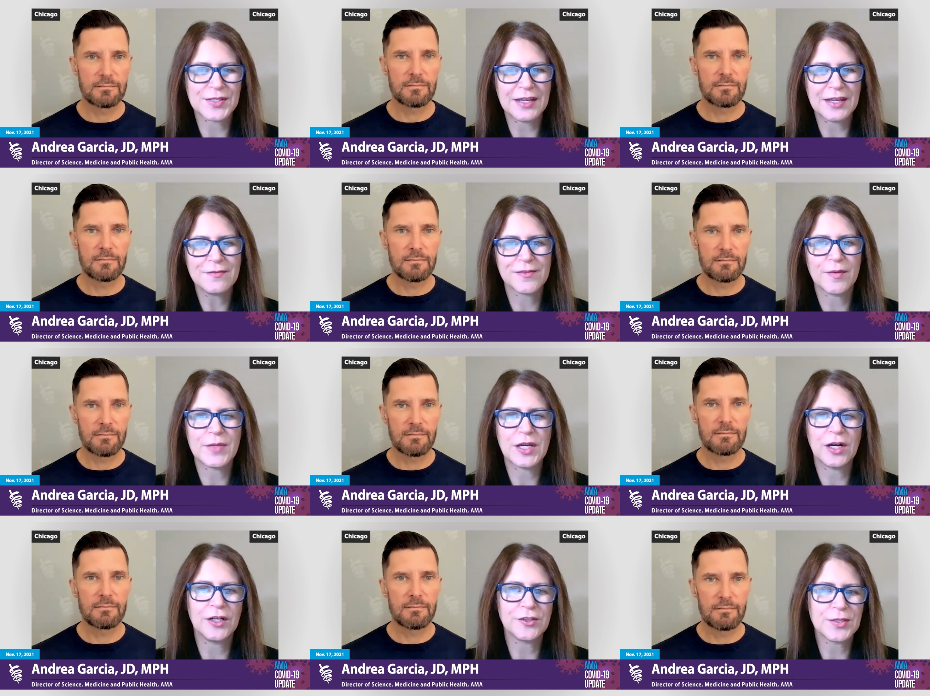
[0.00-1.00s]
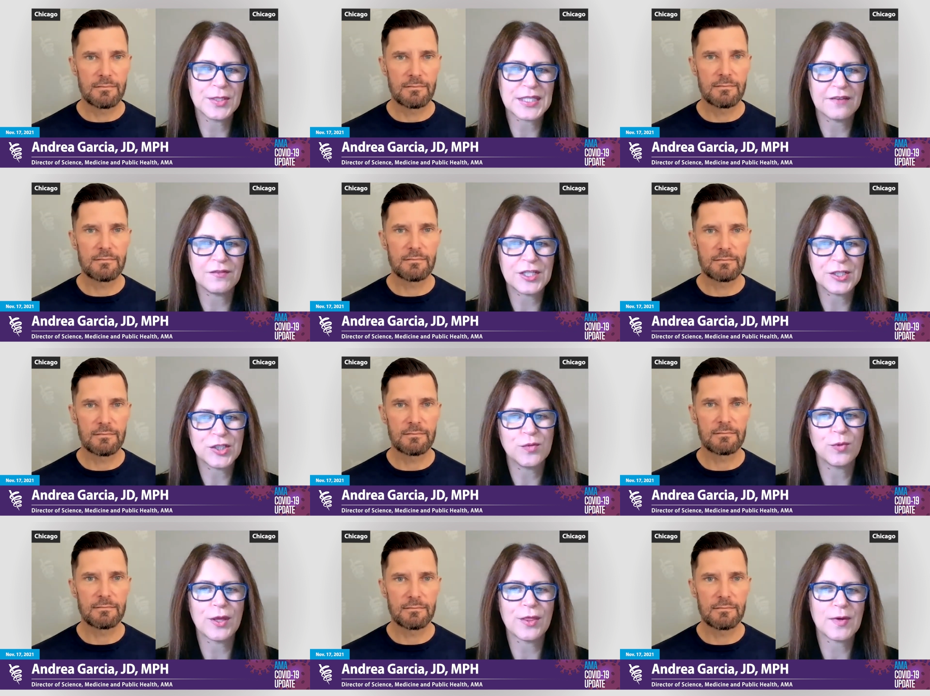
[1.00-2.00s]
Speaker 1: 8% from the
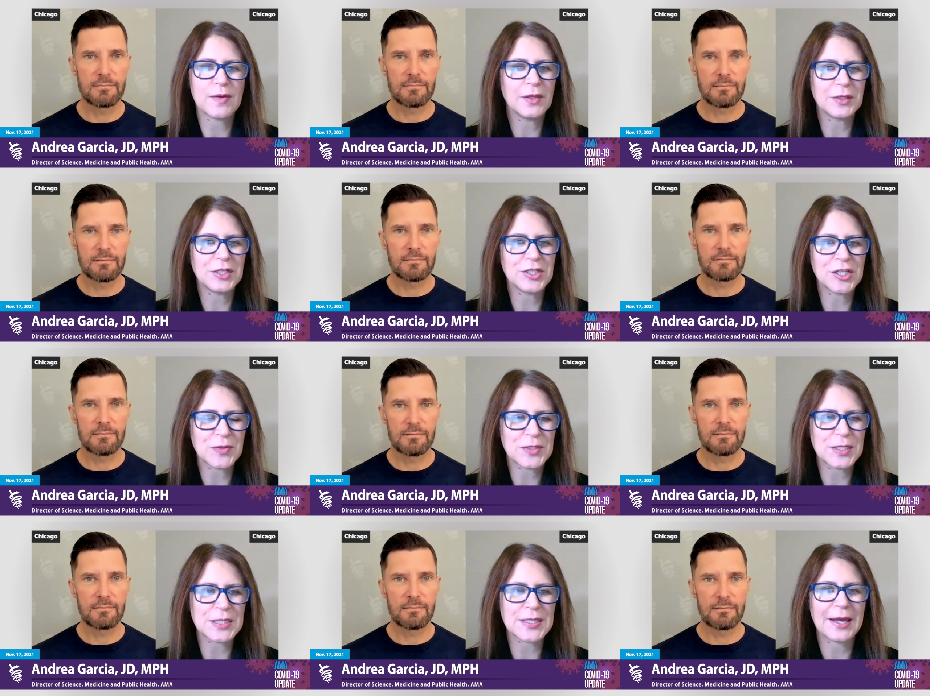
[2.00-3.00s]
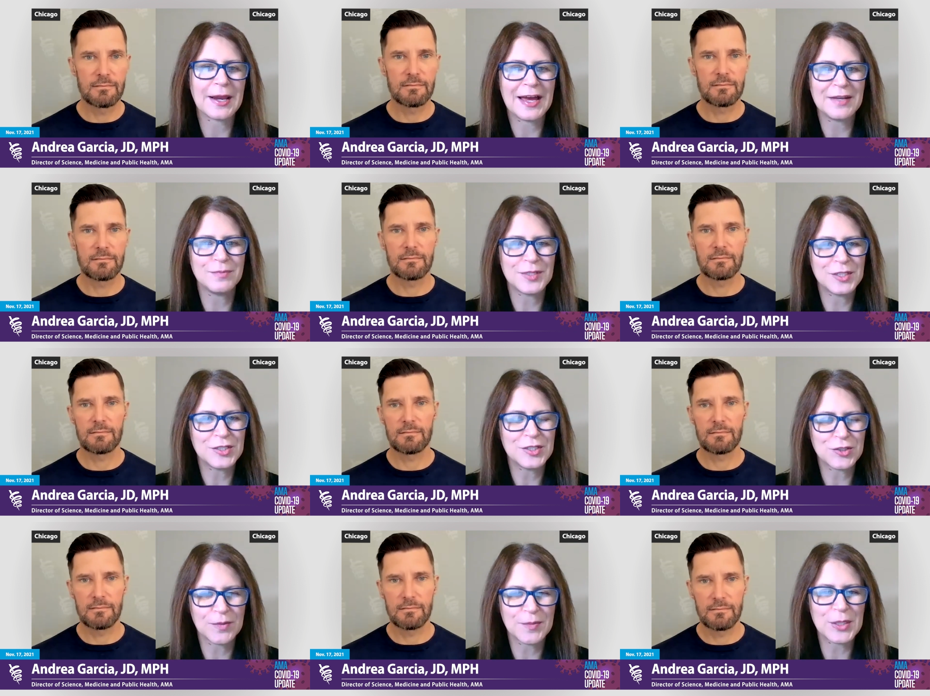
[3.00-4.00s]
172.3 million doses that hadn't been
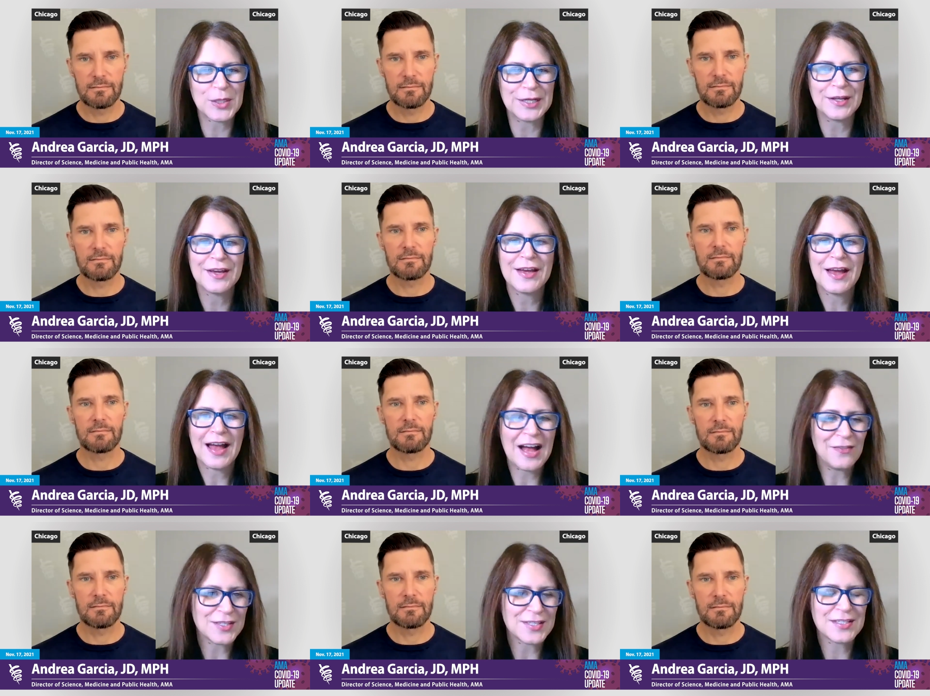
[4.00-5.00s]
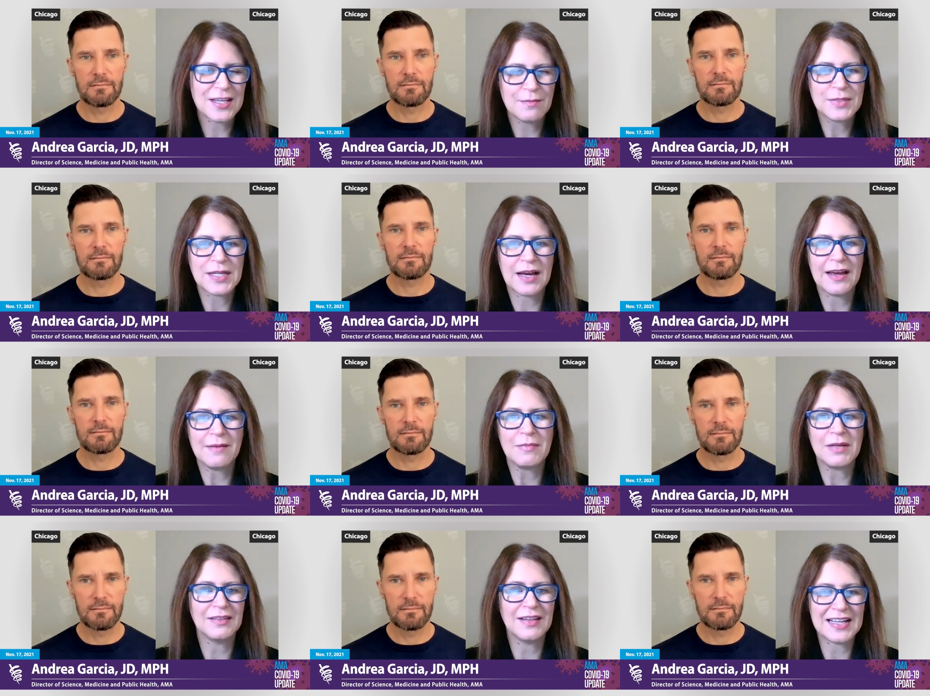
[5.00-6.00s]
distributed at the same
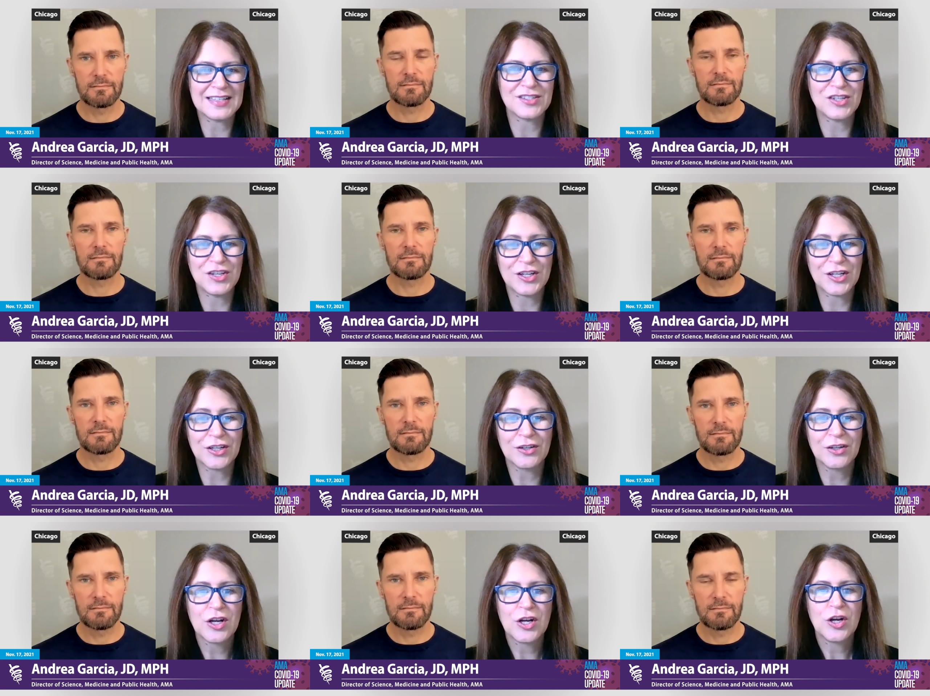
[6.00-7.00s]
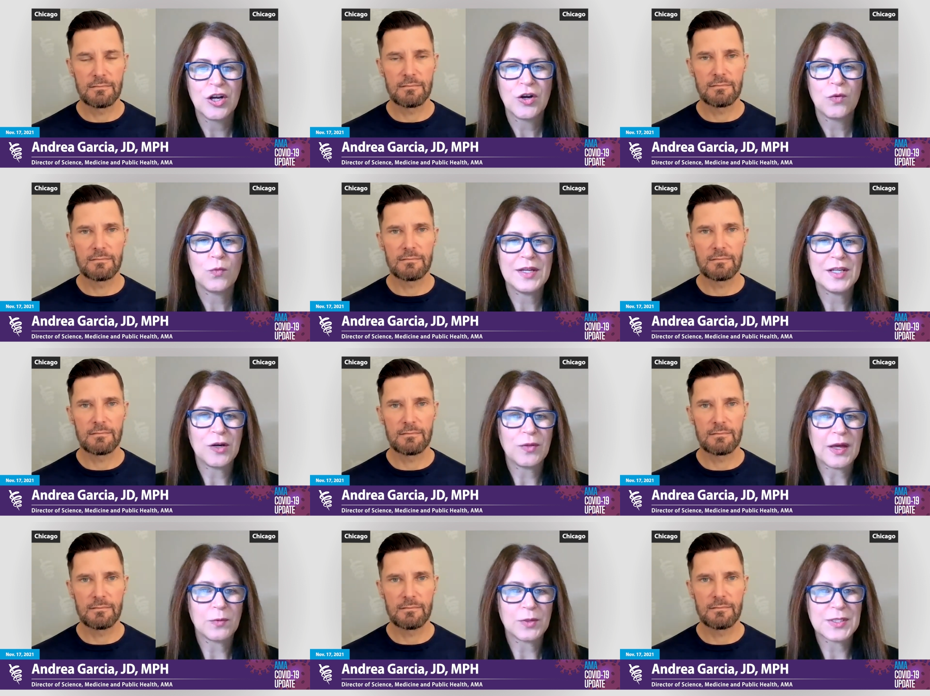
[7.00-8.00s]
time last year. We know
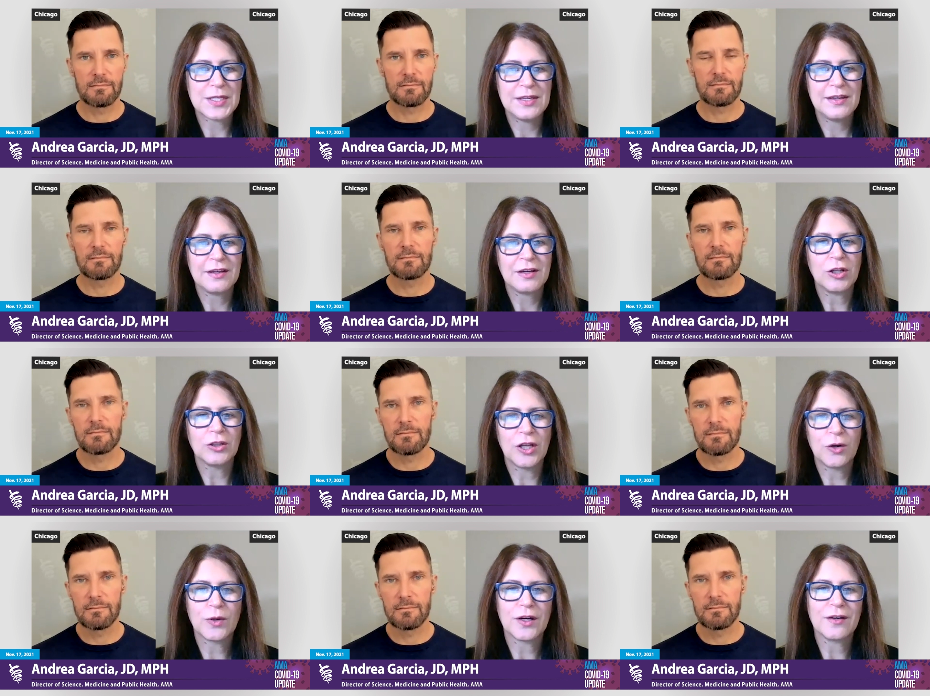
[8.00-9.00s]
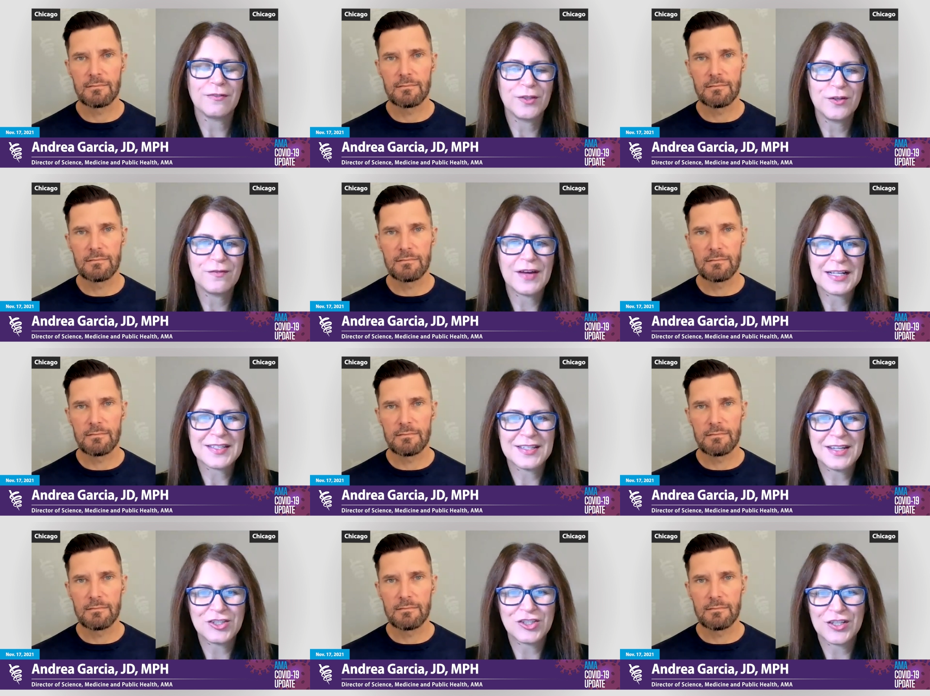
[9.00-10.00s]
that we're seeing lower flu
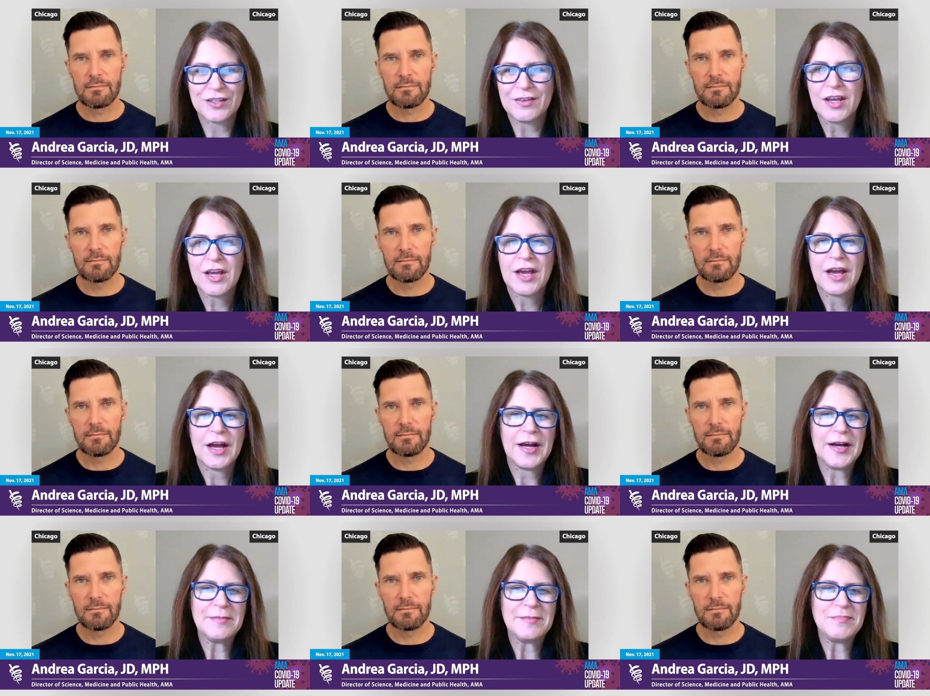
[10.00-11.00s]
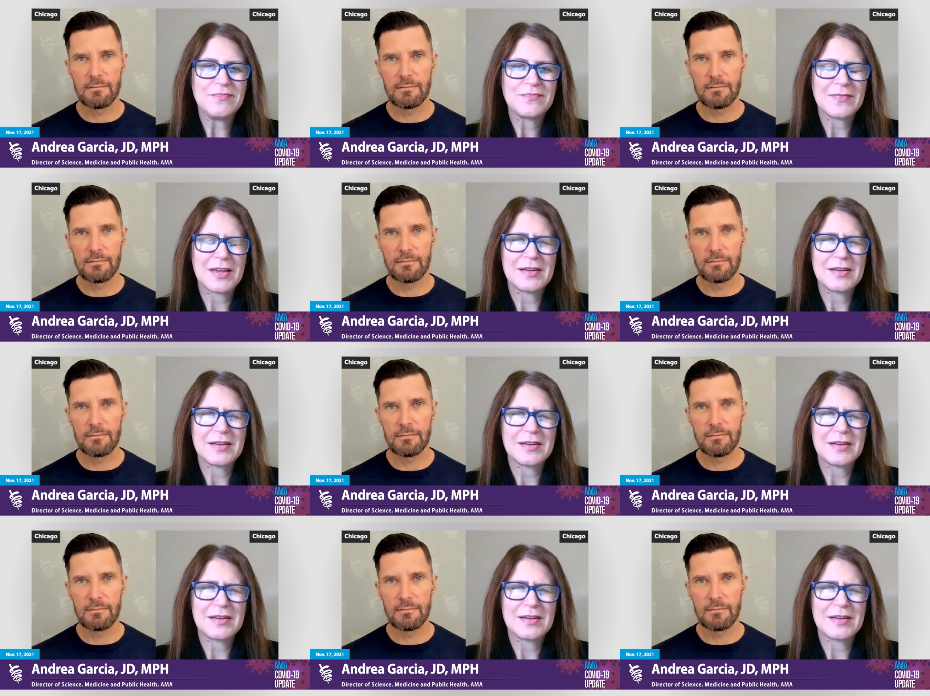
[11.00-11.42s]
vaccination. Um,